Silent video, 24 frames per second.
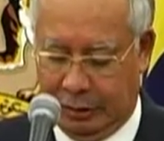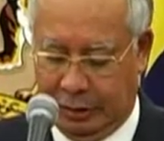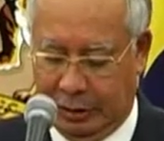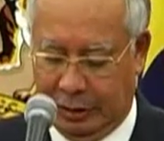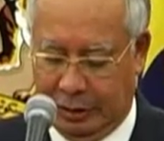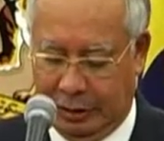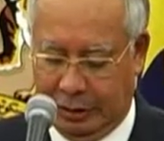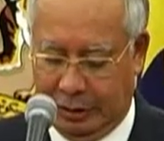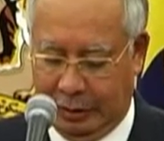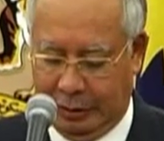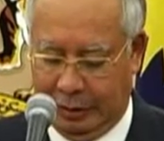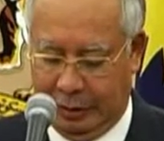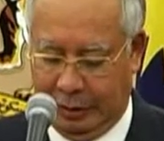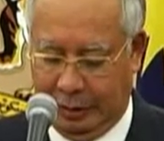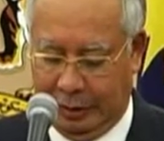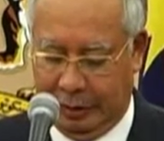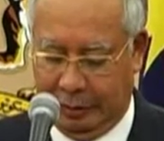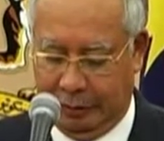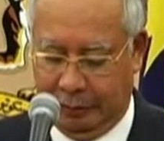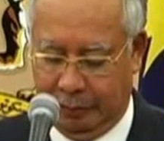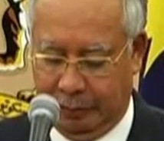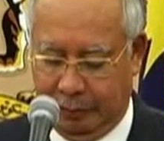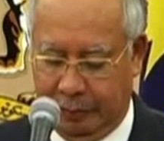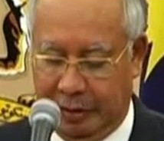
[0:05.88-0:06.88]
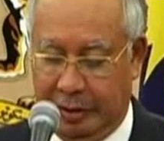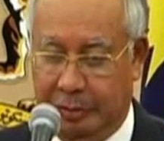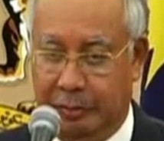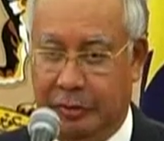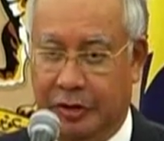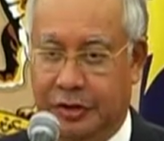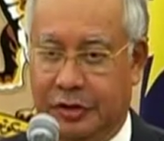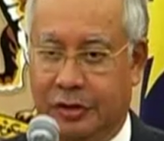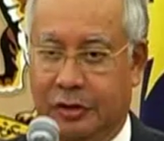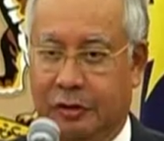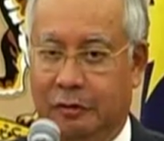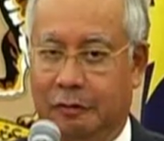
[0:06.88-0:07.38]
uh, and
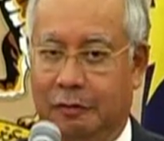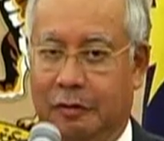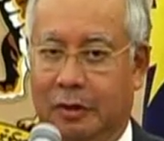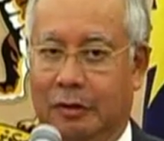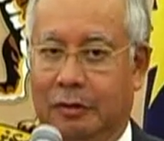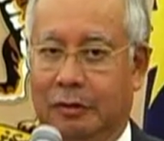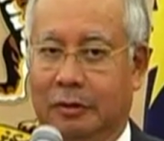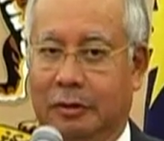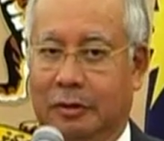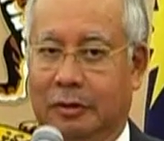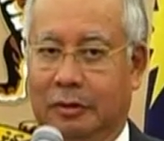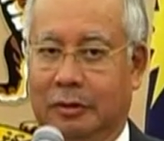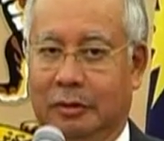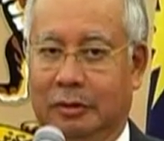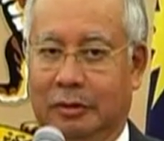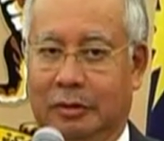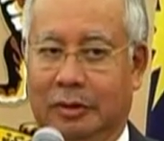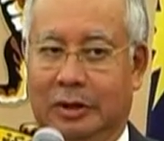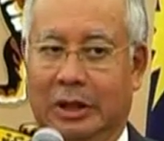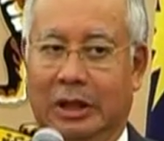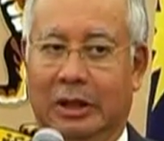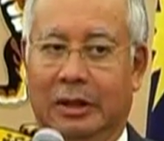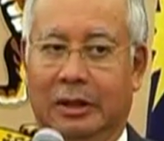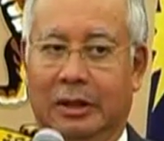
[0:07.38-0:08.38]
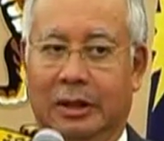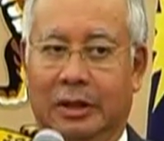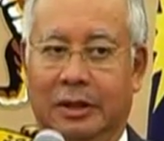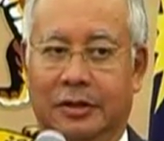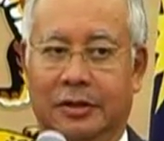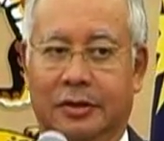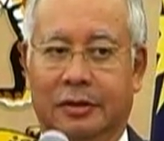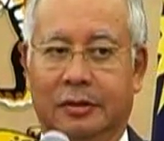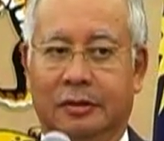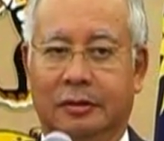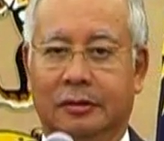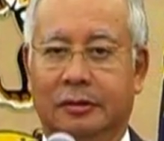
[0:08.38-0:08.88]
members of our
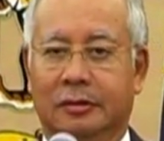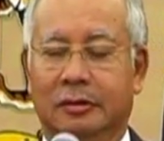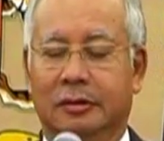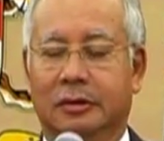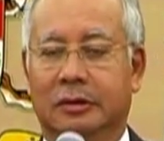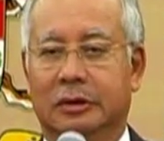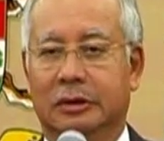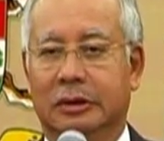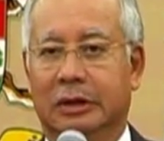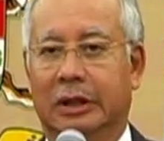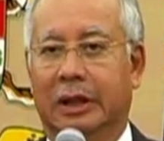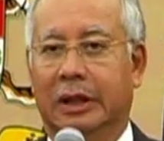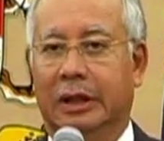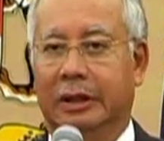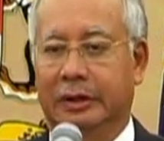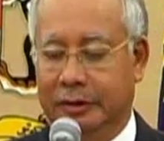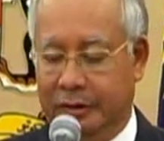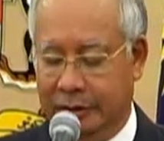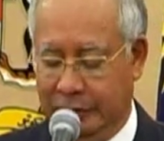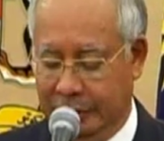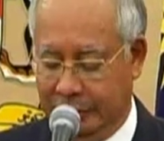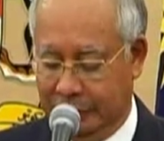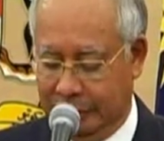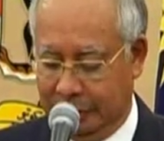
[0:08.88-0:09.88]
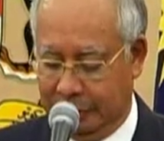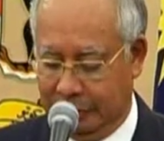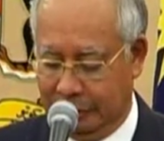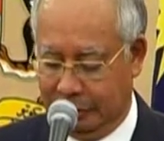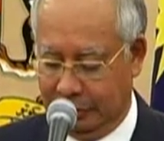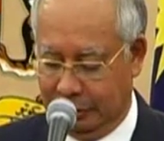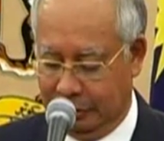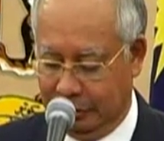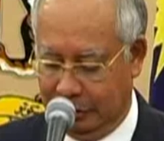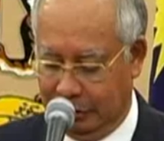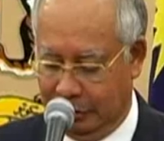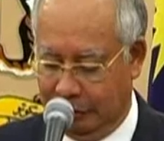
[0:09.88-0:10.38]
delegation had uh,
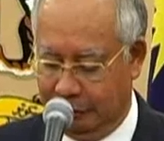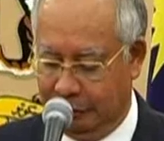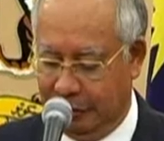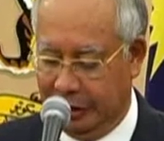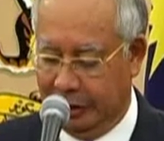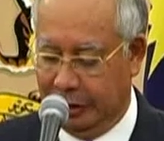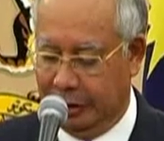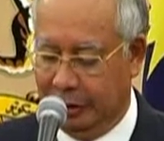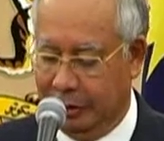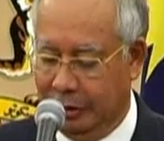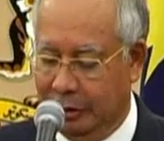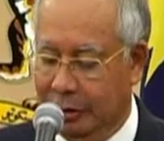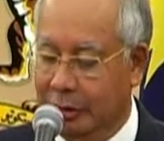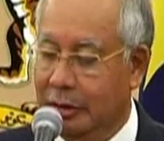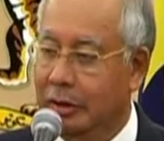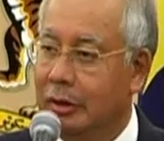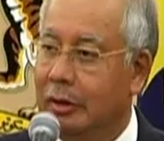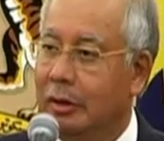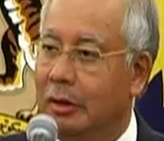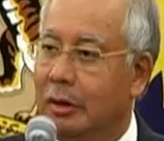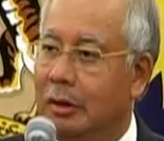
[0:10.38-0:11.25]
a very